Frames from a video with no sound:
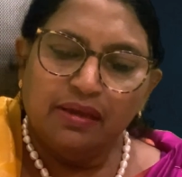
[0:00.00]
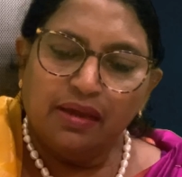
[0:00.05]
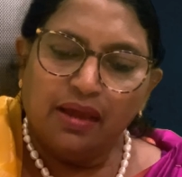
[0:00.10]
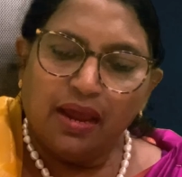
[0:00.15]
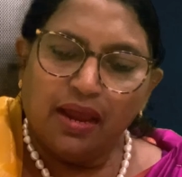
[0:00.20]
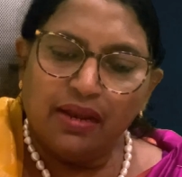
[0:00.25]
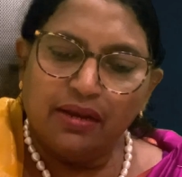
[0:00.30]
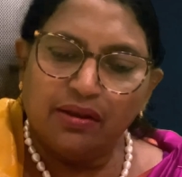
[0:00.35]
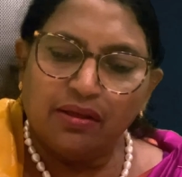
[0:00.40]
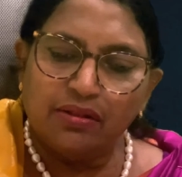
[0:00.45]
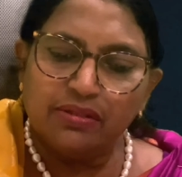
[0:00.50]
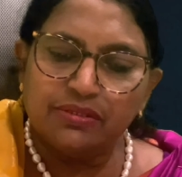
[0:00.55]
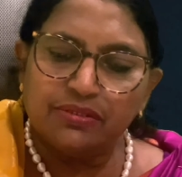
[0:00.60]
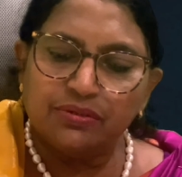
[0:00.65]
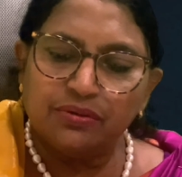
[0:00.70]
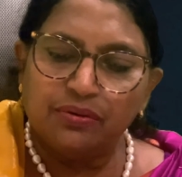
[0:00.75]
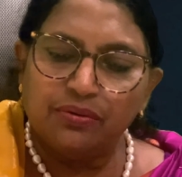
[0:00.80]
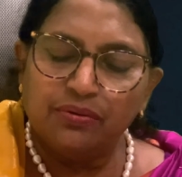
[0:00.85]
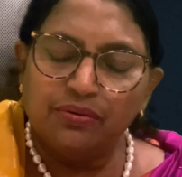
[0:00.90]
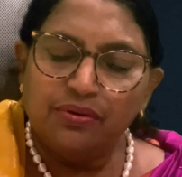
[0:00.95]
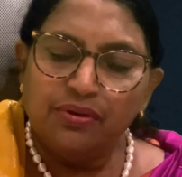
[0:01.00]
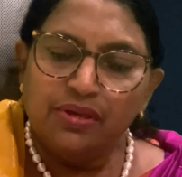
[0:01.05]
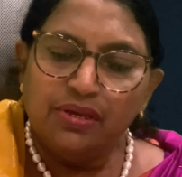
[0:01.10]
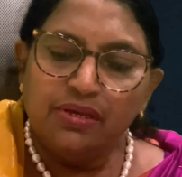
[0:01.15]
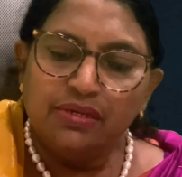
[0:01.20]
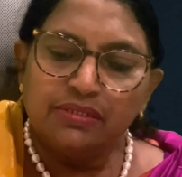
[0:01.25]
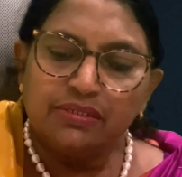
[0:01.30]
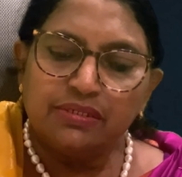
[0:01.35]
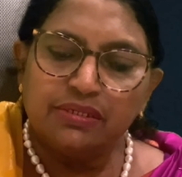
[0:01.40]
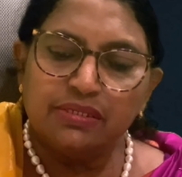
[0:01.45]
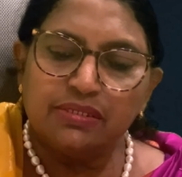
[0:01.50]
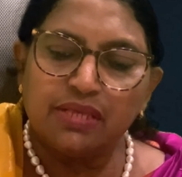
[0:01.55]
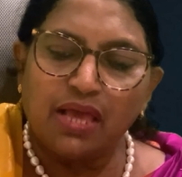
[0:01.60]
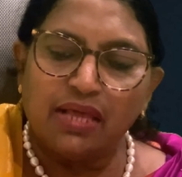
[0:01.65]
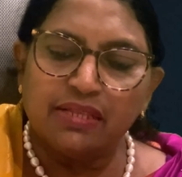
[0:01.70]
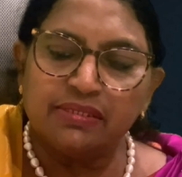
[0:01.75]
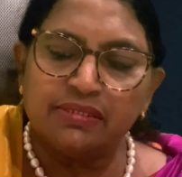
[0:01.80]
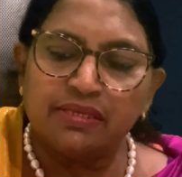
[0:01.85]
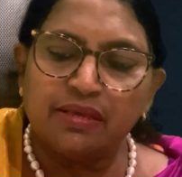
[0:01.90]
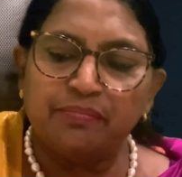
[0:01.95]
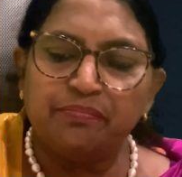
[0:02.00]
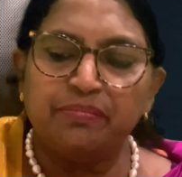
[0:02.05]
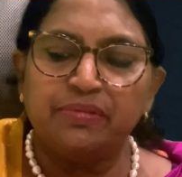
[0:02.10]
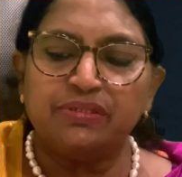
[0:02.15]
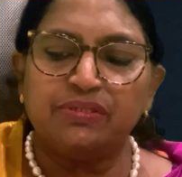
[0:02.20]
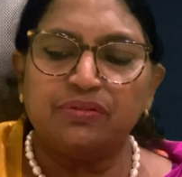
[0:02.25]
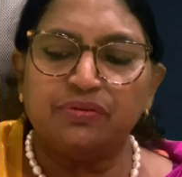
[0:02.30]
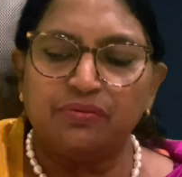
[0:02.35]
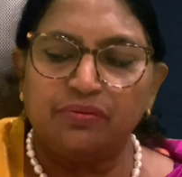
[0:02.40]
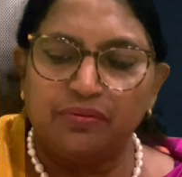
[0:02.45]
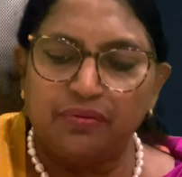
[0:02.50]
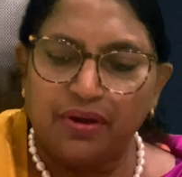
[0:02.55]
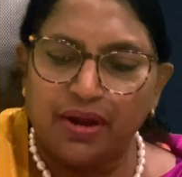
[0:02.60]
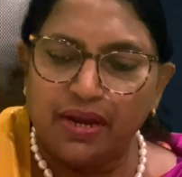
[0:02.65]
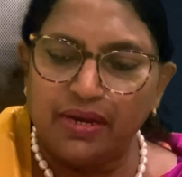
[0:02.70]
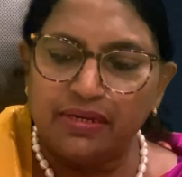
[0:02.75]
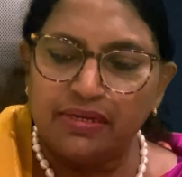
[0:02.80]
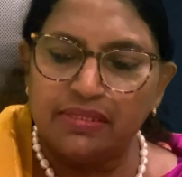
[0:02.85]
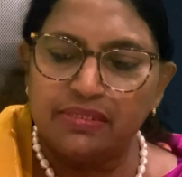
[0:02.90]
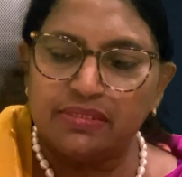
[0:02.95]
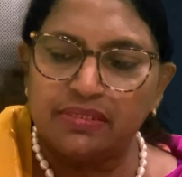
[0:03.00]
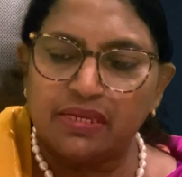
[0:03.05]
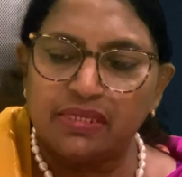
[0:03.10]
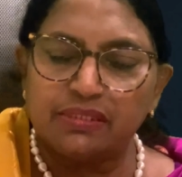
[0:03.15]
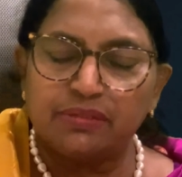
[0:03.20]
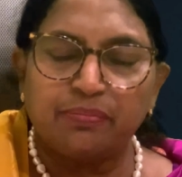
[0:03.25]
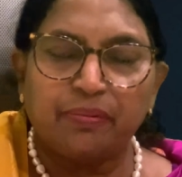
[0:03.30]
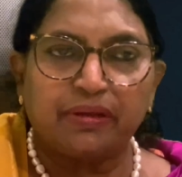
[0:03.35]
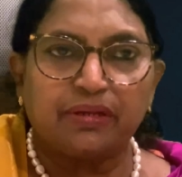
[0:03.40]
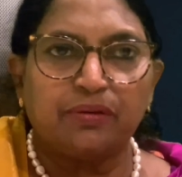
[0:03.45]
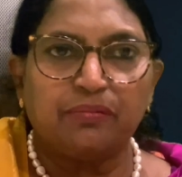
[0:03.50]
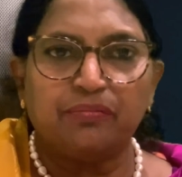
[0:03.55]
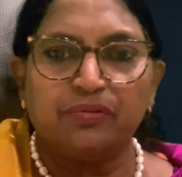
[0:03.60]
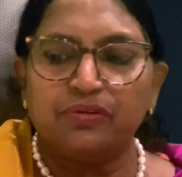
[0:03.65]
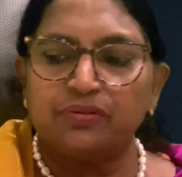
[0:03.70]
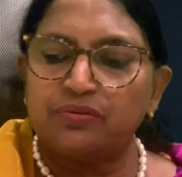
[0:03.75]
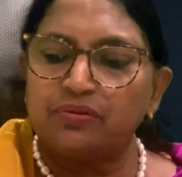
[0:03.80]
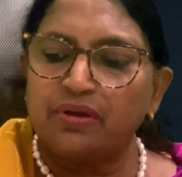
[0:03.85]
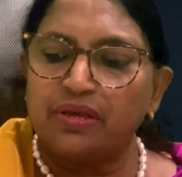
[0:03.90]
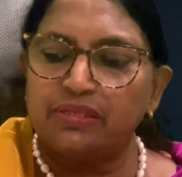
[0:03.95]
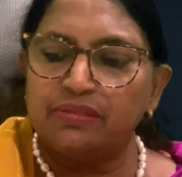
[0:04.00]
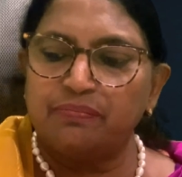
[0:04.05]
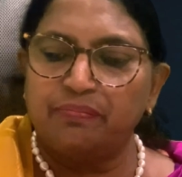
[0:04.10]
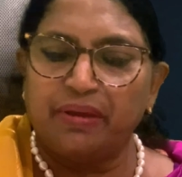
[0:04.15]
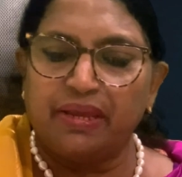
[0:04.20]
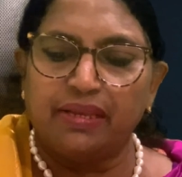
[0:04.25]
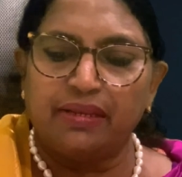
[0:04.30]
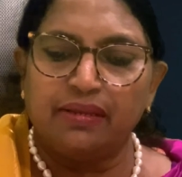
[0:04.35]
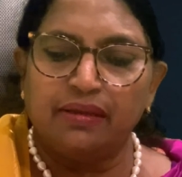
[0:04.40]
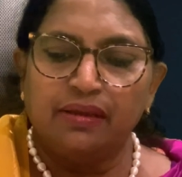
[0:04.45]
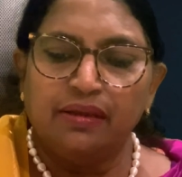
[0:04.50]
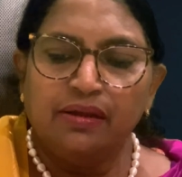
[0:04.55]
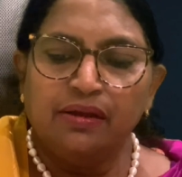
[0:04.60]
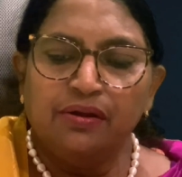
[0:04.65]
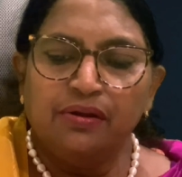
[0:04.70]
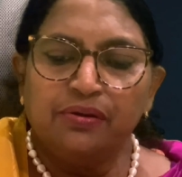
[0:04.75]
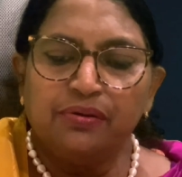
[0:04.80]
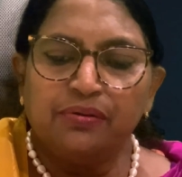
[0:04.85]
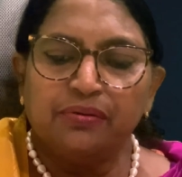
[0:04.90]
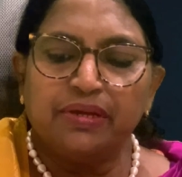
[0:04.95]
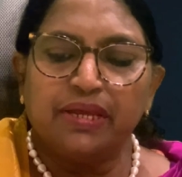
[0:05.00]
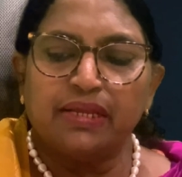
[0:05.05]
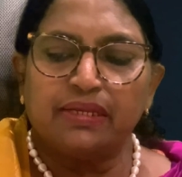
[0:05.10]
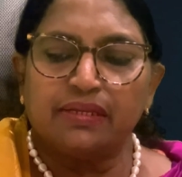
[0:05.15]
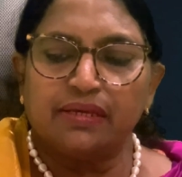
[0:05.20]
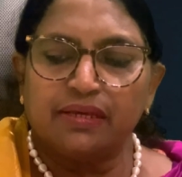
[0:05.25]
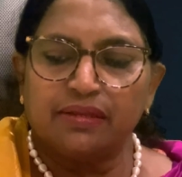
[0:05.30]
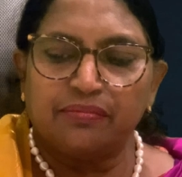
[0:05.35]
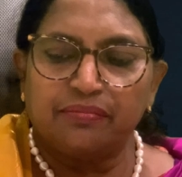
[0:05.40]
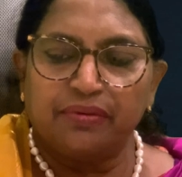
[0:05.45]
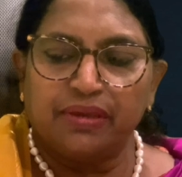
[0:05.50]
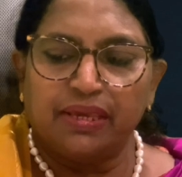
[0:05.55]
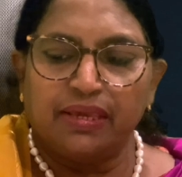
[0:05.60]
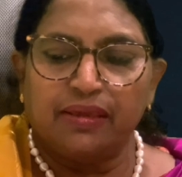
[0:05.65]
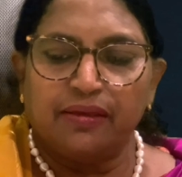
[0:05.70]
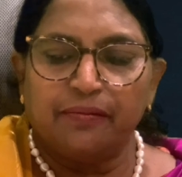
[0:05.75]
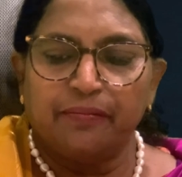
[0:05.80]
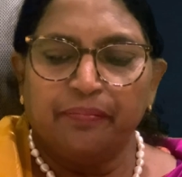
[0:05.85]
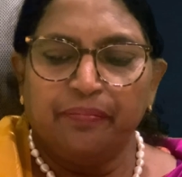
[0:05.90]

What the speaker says: and also she's unsubmissive and disrespectful to husband to get her way.